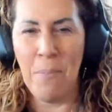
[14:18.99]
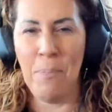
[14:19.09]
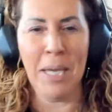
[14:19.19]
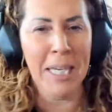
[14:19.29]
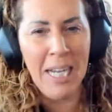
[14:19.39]

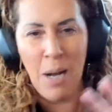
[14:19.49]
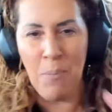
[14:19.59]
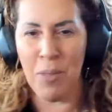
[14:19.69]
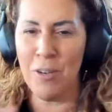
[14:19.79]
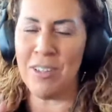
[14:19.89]
picking
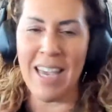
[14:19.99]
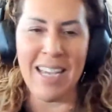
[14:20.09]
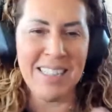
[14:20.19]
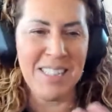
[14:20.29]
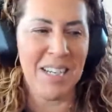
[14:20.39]
up their
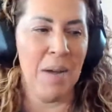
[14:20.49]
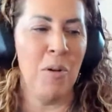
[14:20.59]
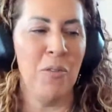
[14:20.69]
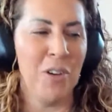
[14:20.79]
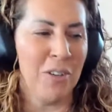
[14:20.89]
legs to come
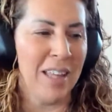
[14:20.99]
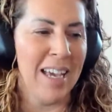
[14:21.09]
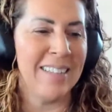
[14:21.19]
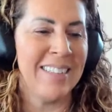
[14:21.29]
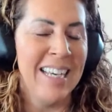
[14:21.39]
over your
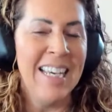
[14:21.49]
legs.